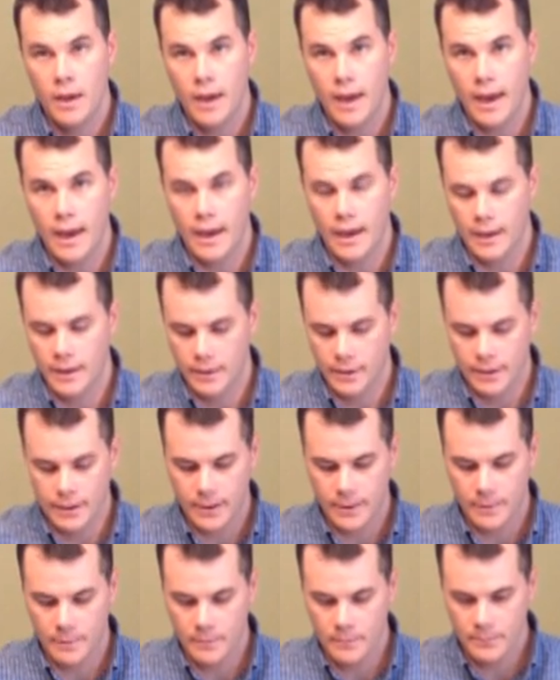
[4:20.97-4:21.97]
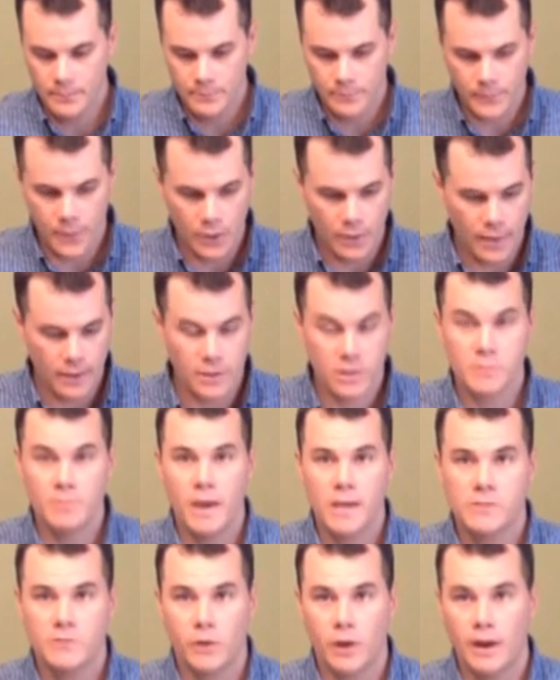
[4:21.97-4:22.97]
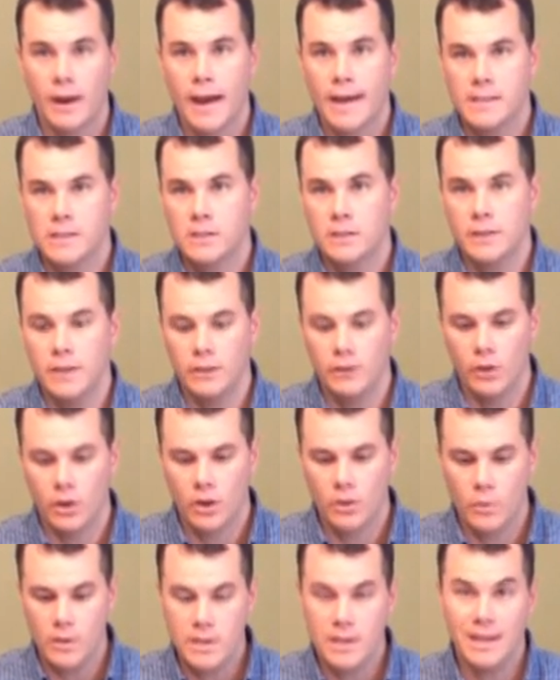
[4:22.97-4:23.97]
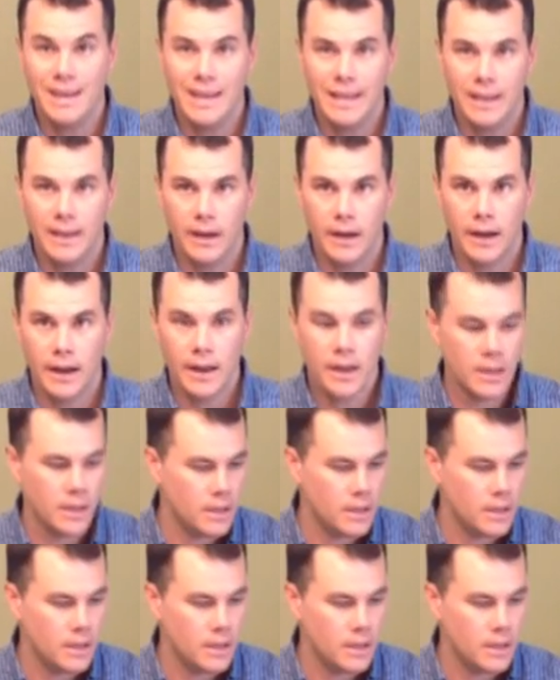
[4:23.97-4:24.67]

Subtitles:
and you know, that just makes for a nice clean look when you get done.